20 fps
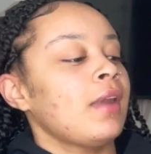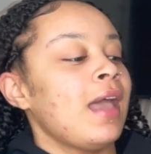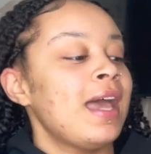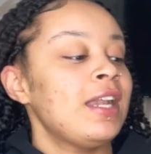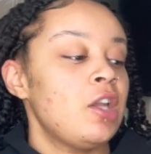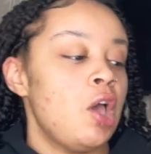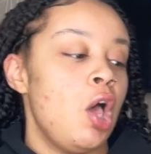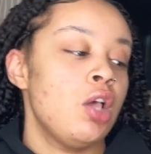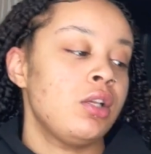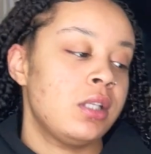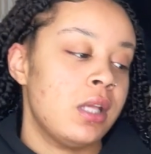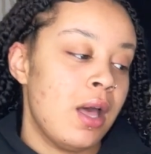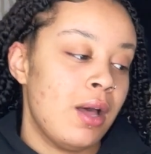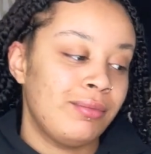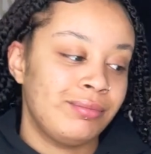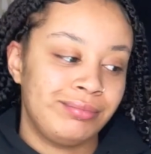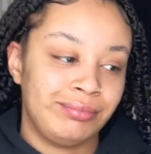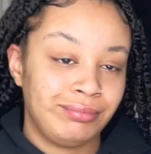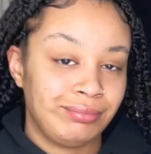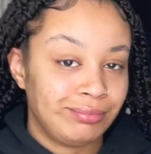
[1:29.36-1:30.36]
And
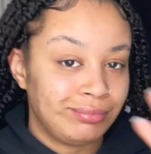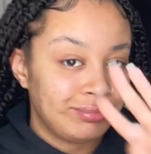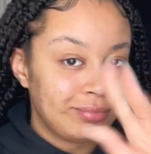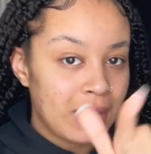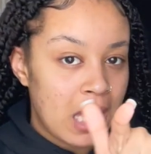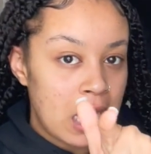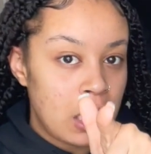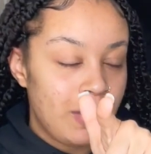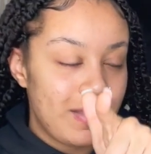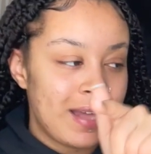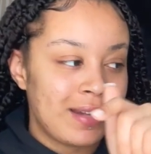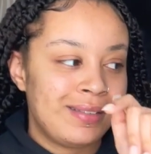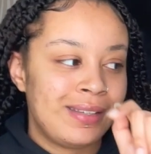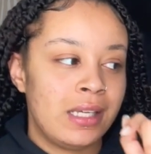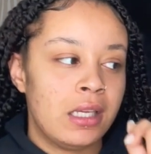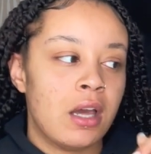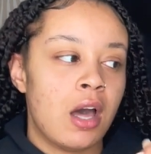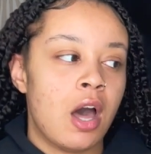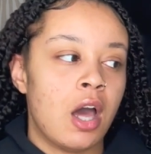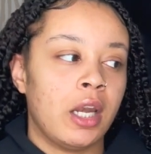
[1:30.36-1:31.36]
also, I know that
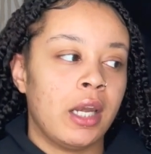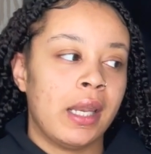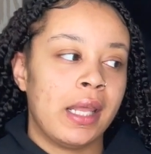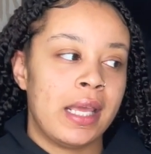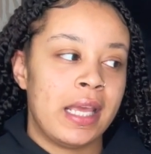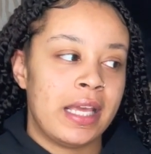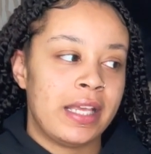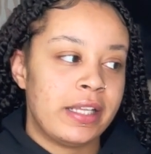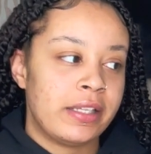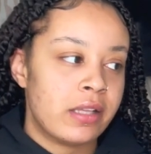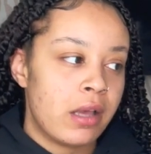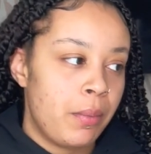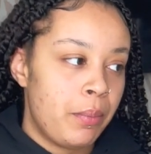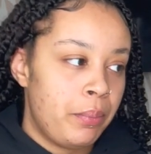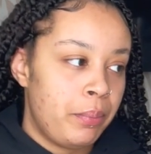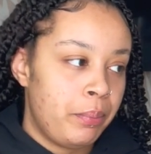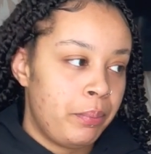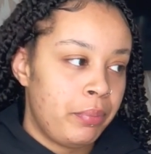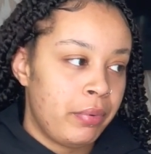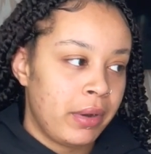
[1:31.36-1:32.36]
Tion is
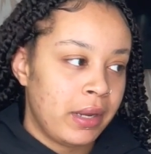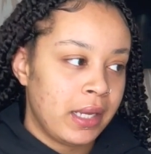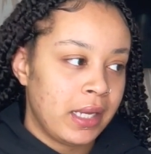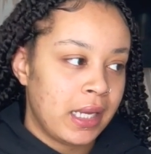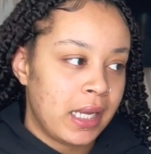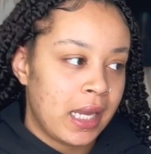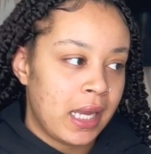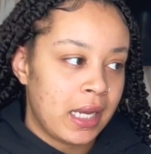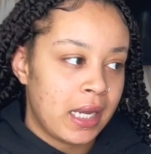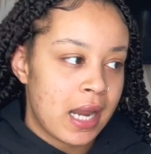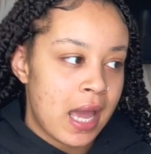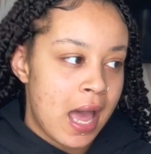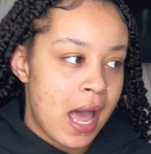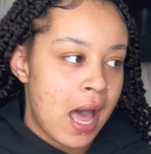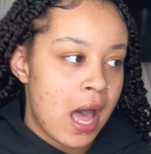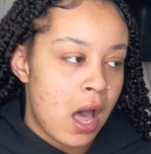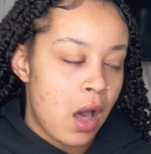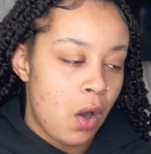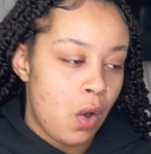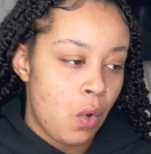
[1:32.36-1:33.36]
bringing
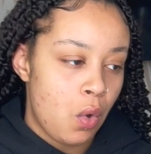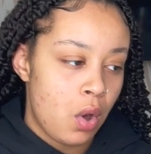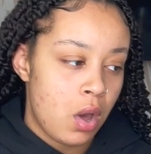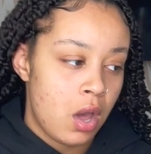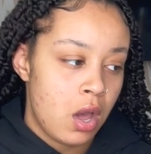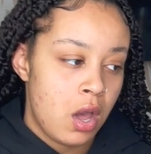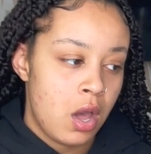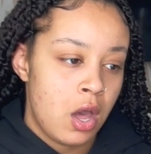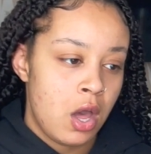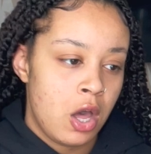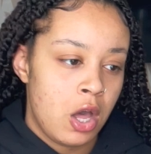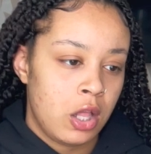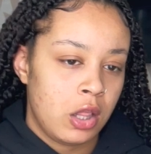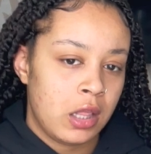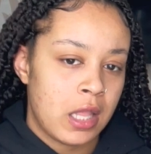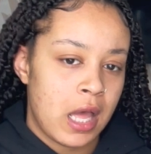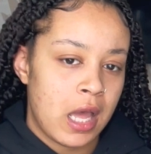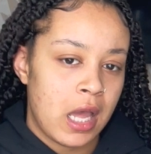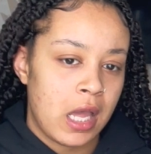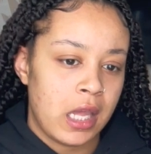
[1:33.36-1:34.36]
out
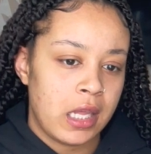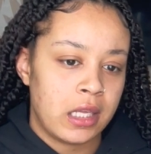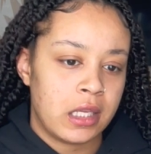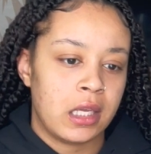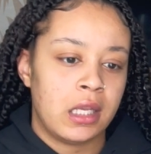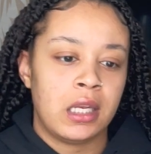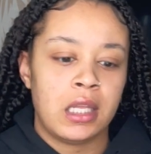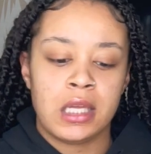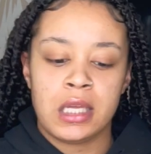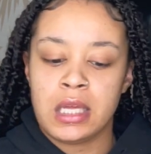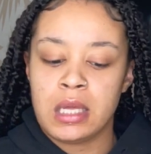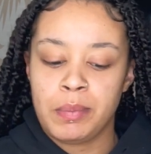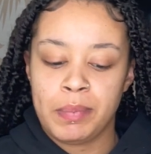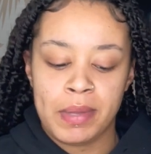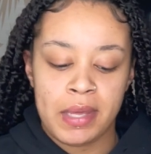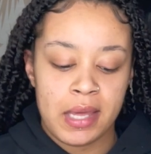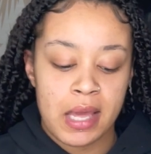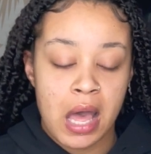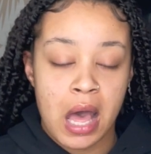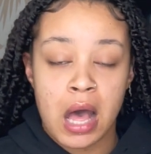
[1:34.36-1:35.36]
like an
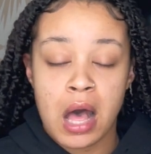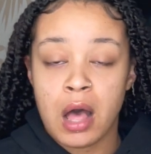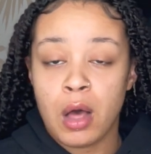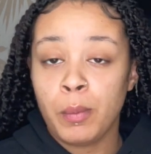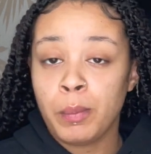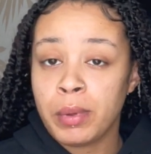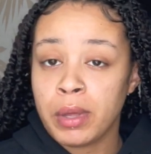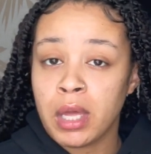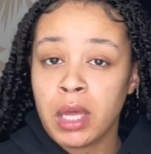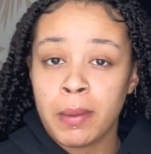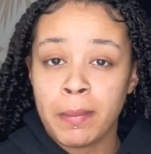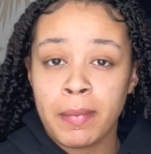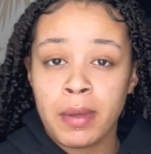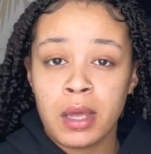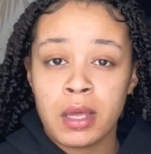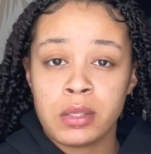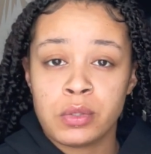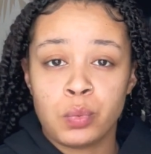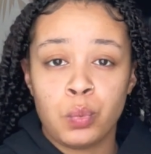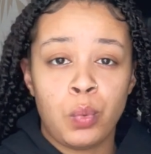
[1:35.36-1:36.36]
EP album
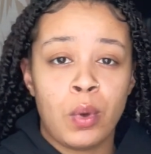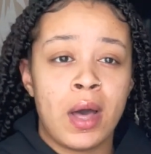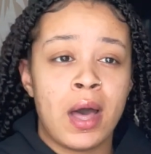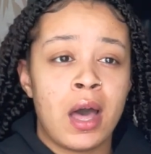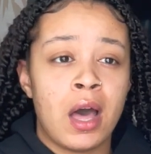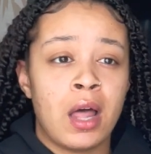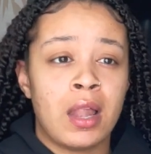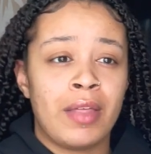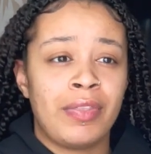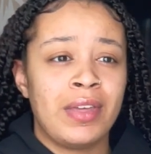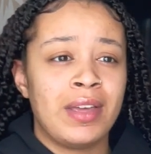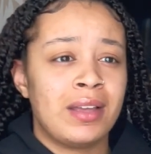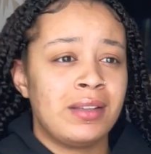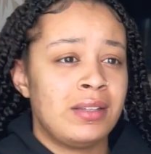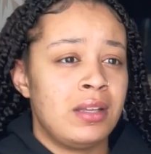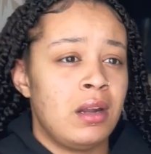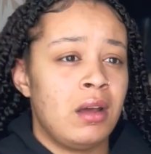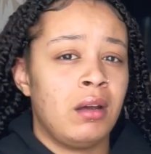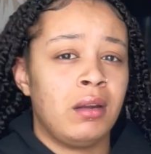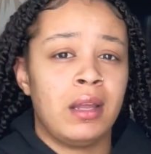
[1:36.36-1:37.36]
as well. I think I've
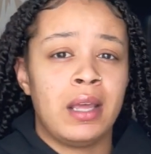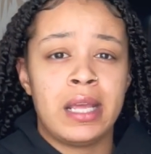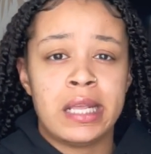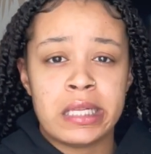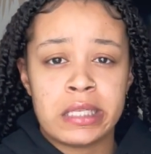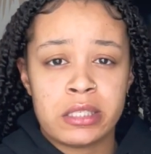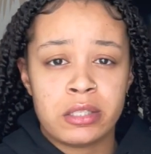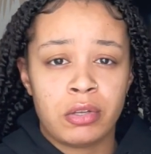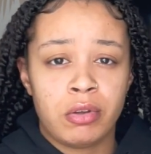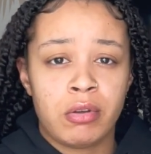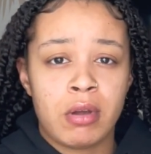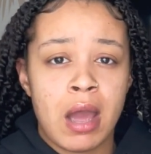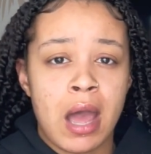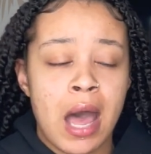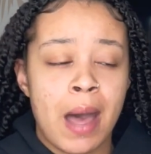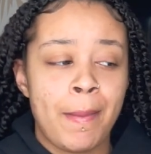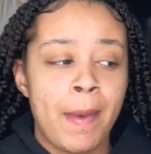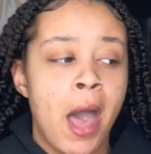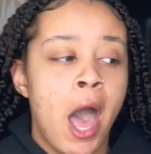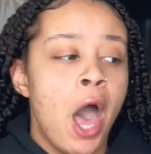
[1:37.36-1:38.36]
seen it on
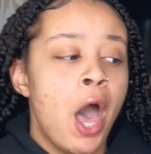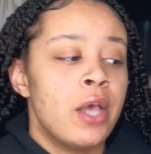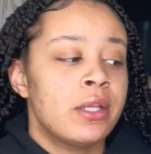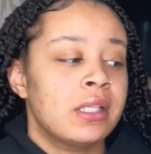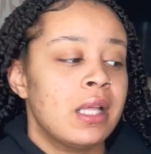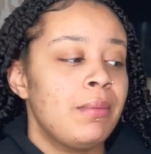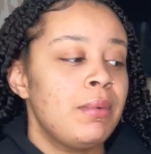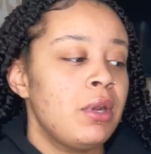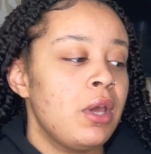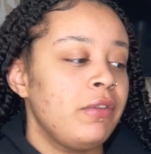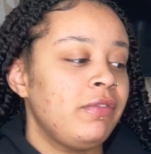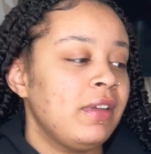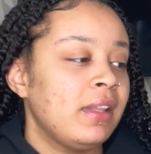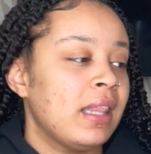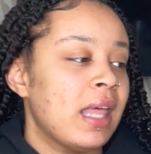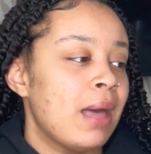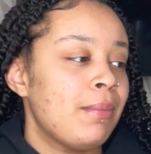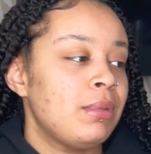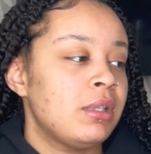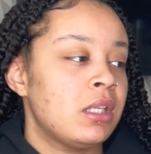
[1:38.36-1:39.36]
Instagram. So let me know if
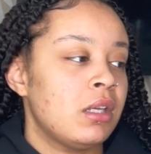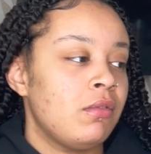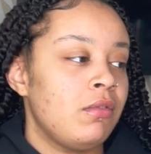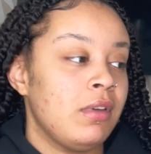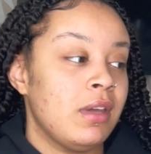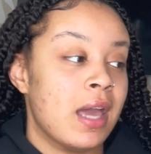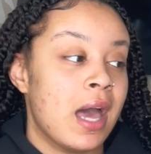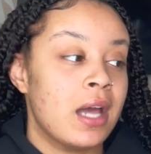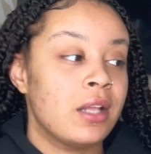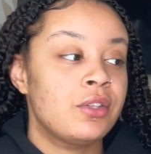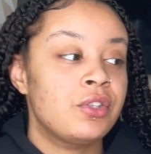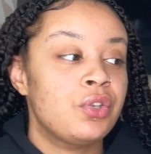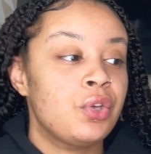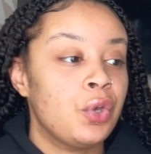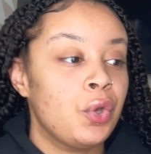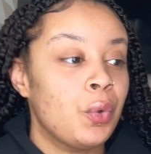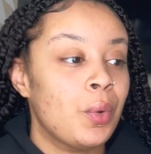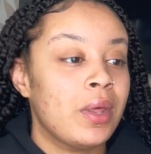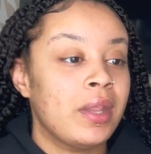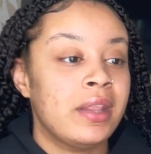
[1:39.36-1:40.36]
you'd like me to react
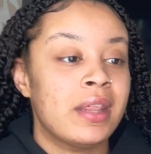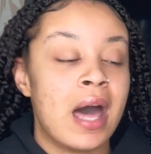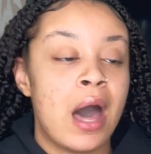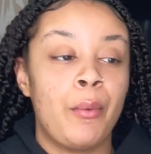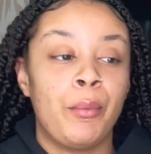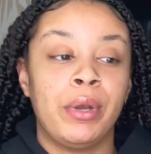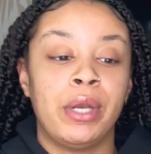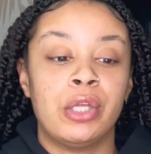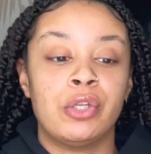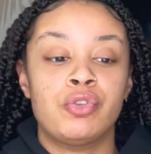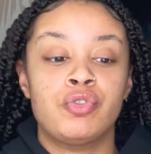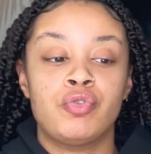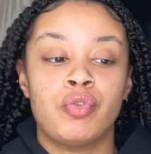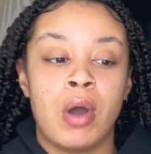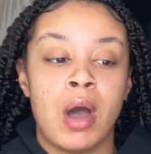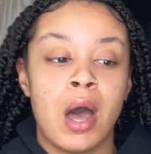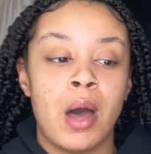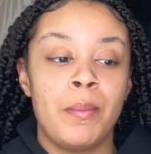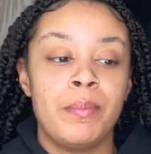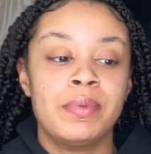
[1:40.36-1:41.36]
to that when it
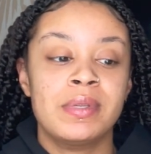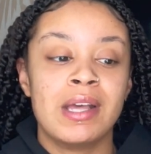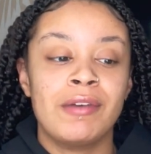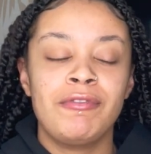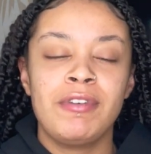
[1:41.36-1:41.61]
drops.